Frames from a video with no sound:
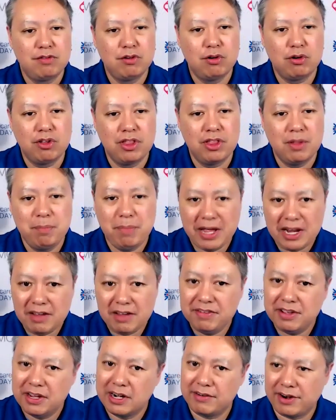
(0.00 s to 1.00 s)
For the
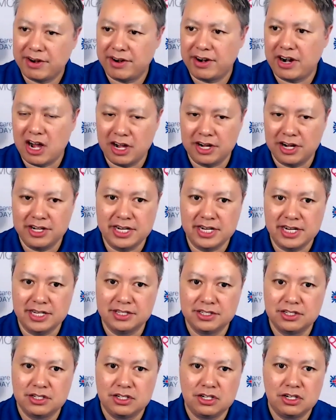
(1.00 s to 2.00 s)
benefit of our
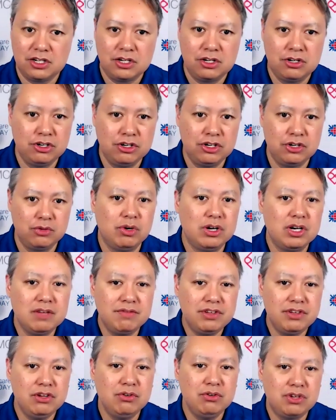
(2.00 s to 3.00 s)
audience, could one
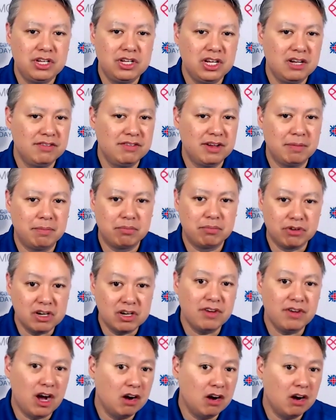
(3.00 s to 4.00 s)
of you give a
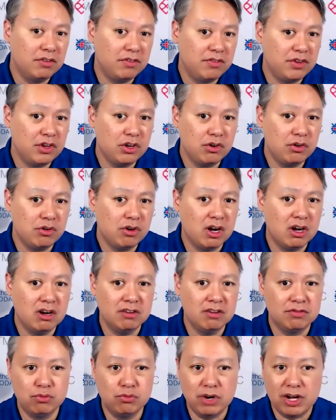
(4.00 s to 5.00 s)
brief overview
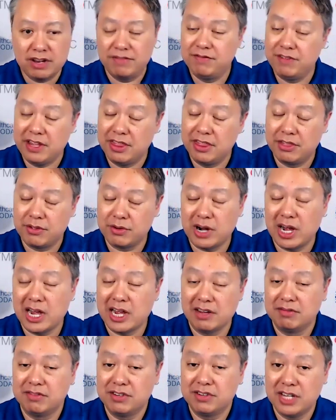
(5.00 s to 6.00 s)
of what
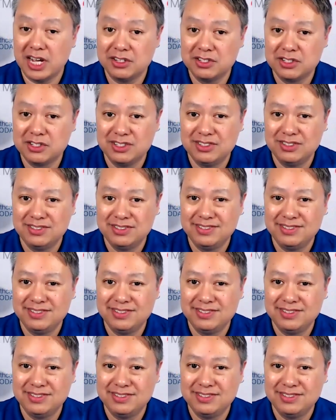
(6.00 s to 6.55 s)
FinThrive does?